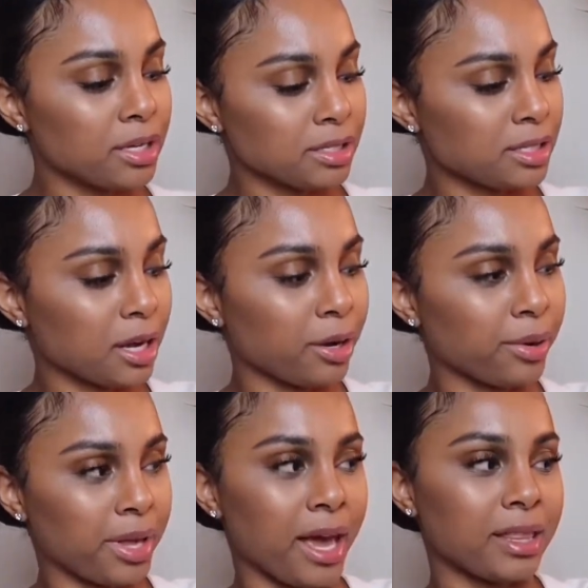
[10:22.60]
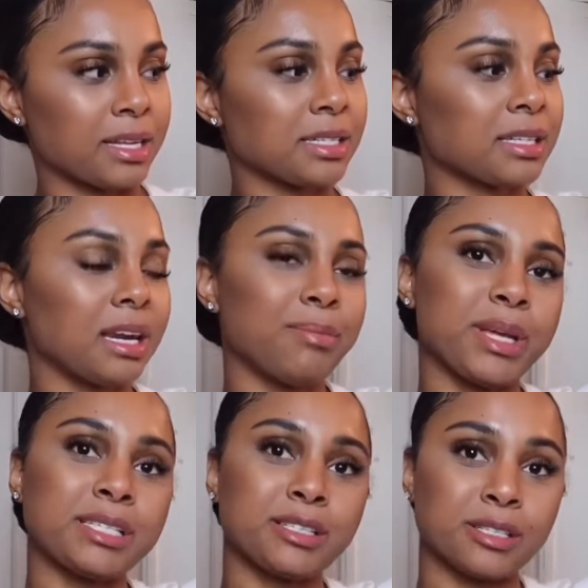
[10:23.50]
So yeah, this is gonna
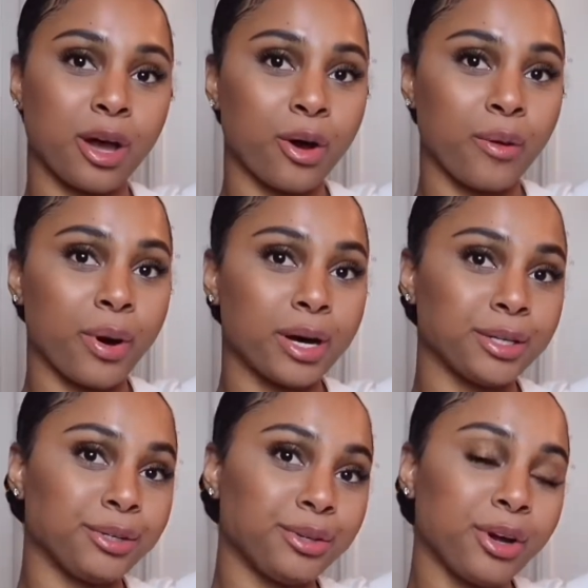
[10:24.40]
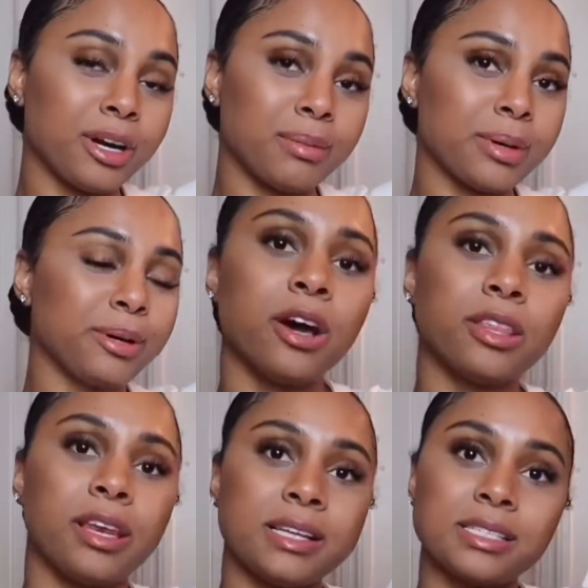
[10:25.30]
be so adorable. So
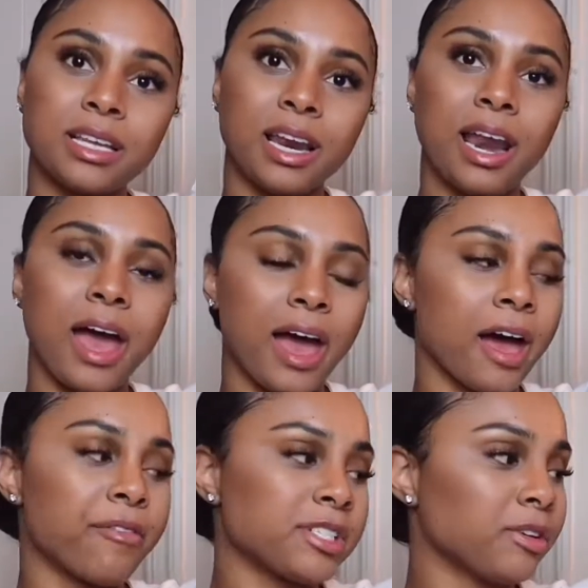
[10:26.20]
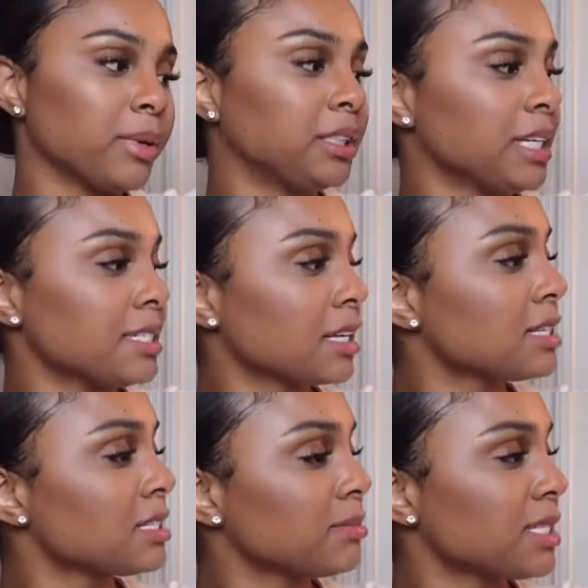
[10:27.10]
the next thing that I have is from the Jessica
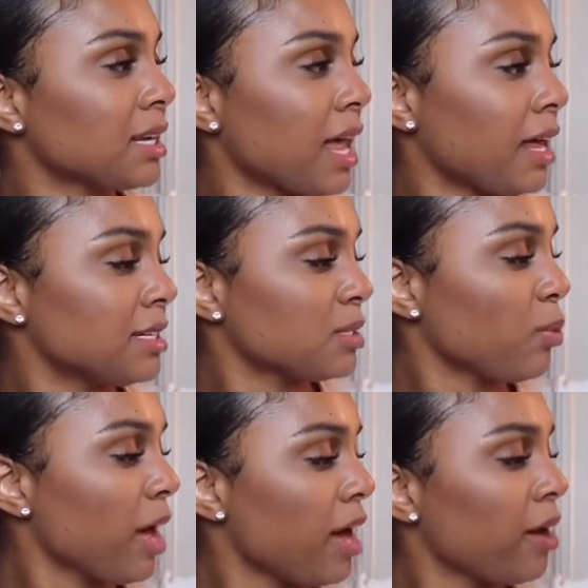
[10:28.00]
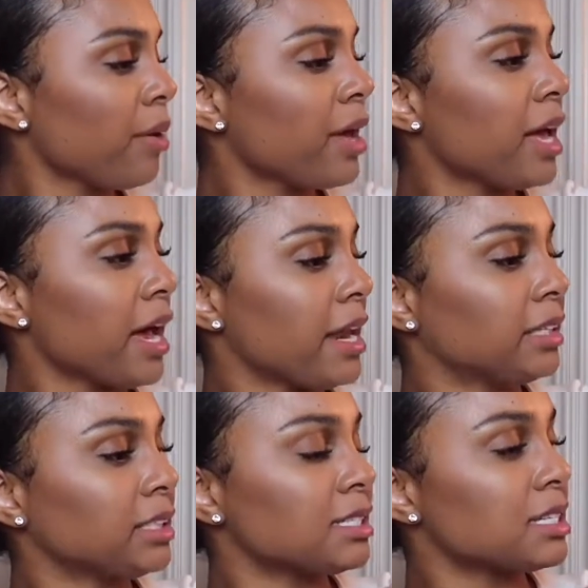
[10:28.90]
Simpson line as well. And
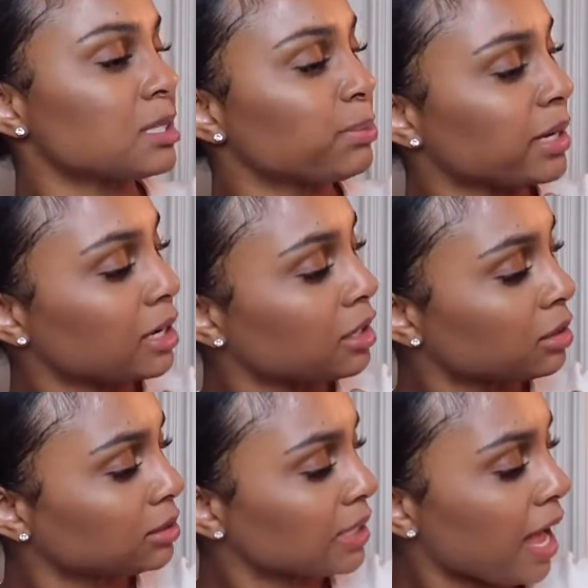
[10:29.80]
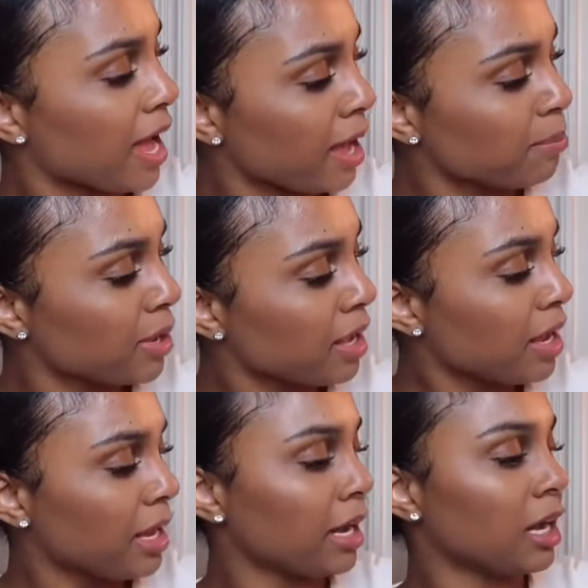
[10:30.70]
it's just this pretty little top.
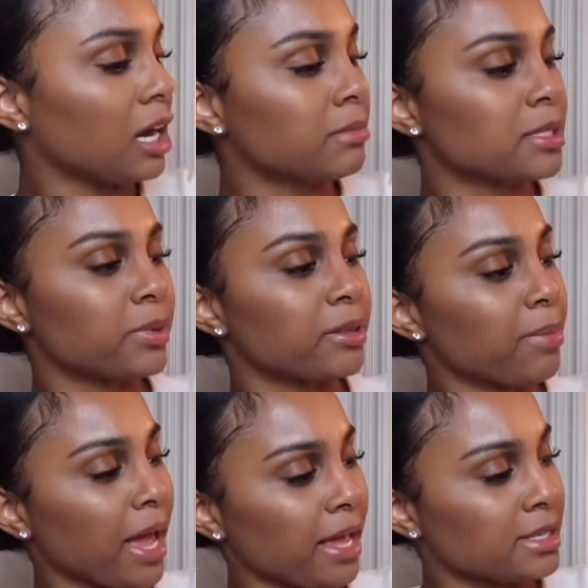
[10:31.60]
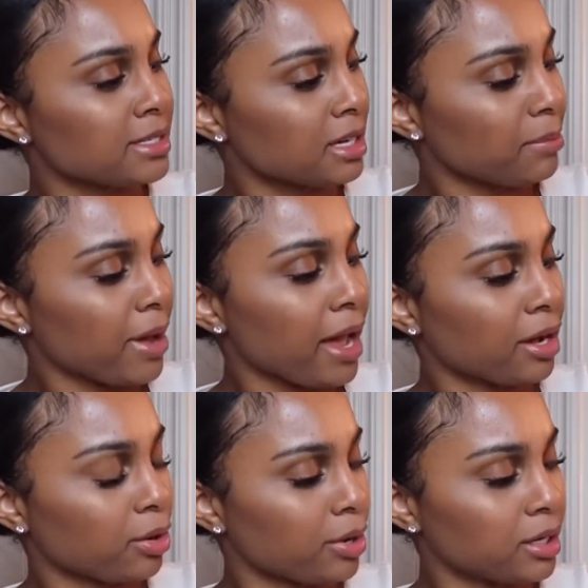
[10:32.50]
And it comes with pants in the
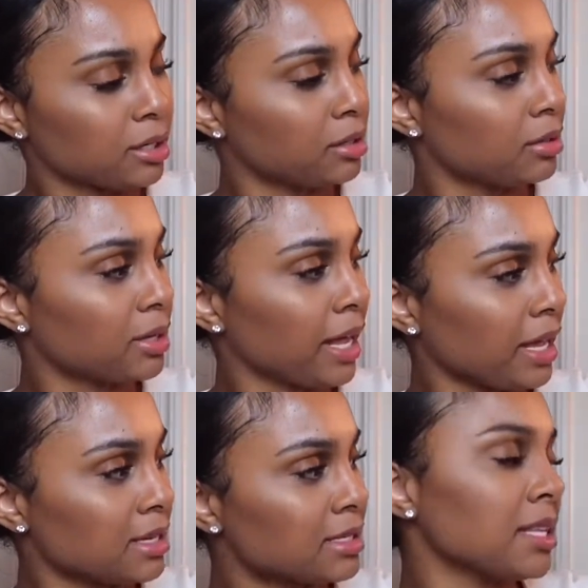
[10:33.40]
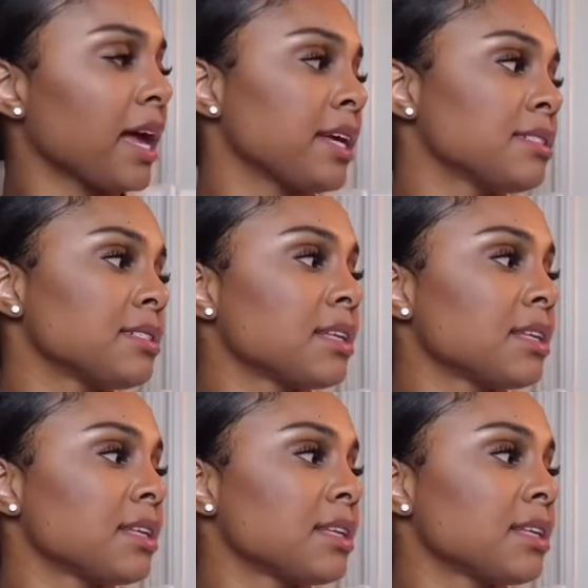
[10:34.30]
back or little leggings tights.